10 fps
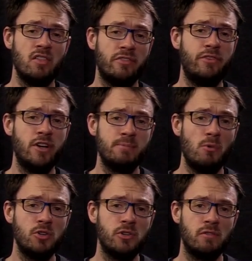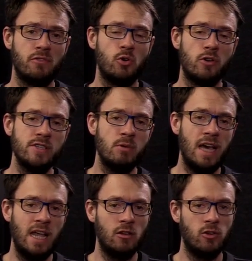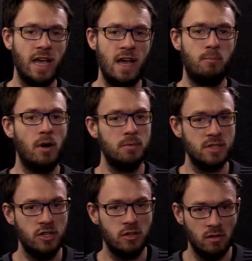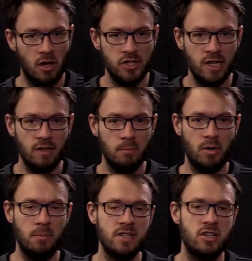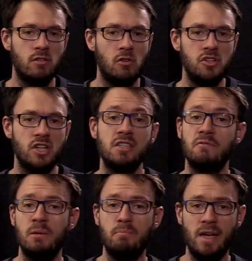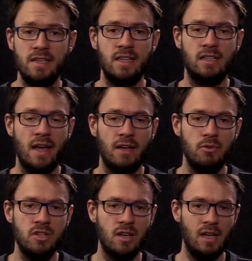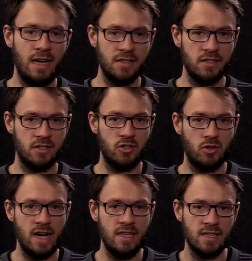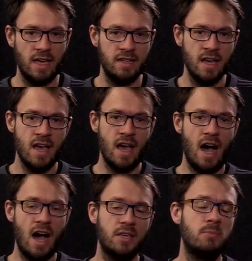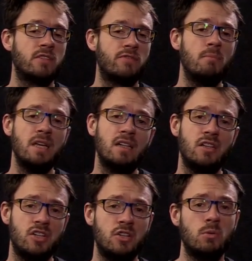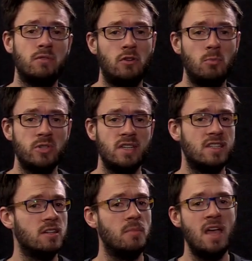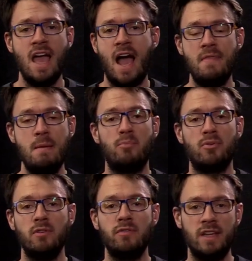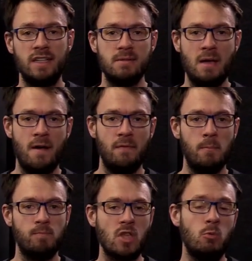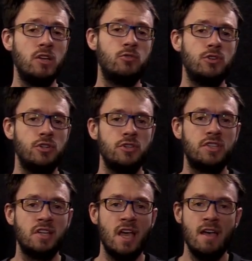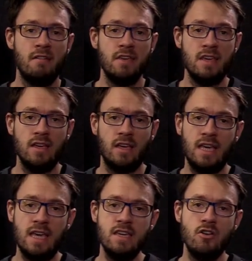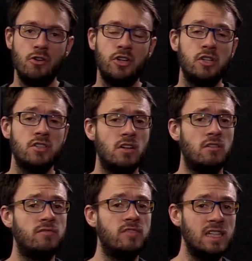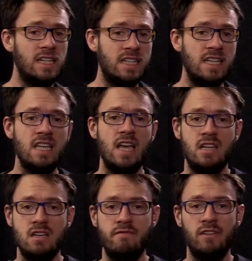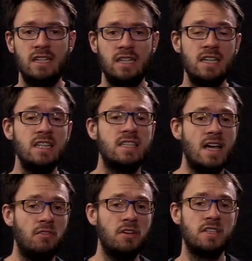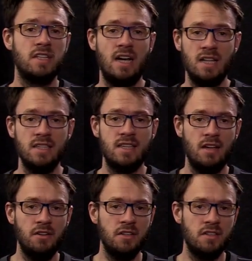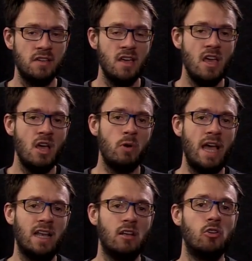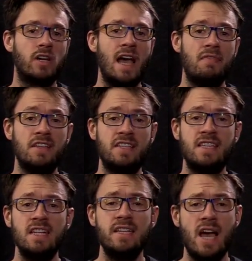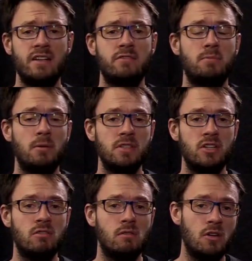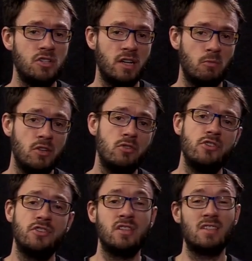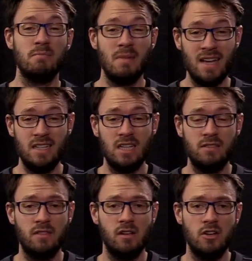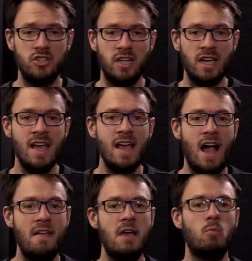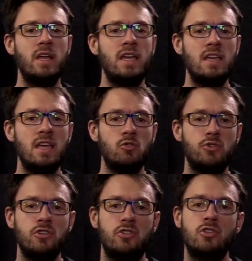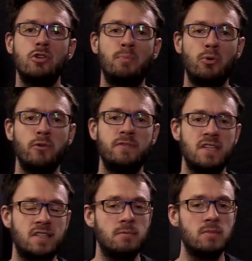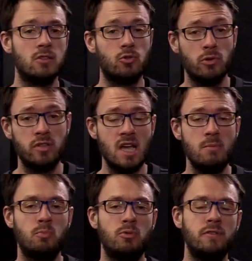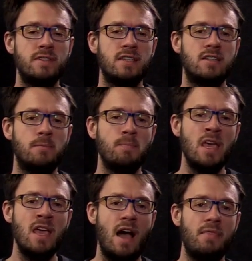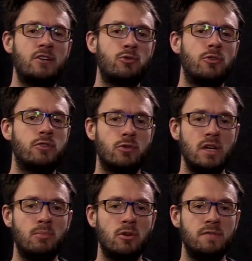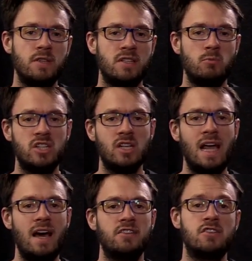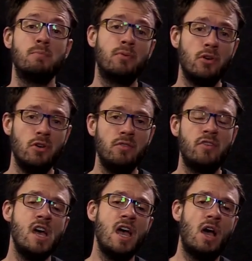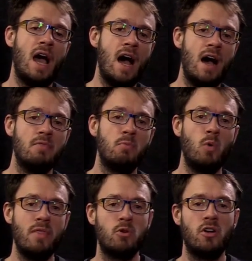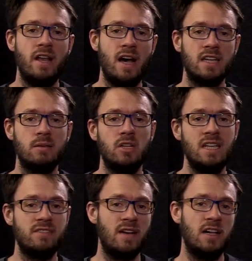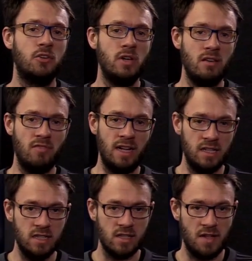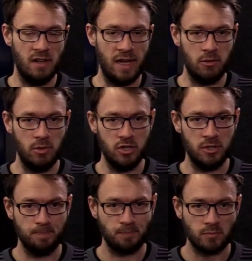In the first module of the course, we had a look at propositional logic. Propositional logic is very basic language that allows us to translate arguments from English into a formal system and then prove things about them. We introduced the key notions of validity and invalidity, soundness and unsoundness. We had a look at the syntax for propositional logic, we introduced the semantics for the logic, and then we introduced two proof systems, the truth table proof system and the truth tree proof system, which allowed us to prove whether or not an argument is valid or invalid inside the language.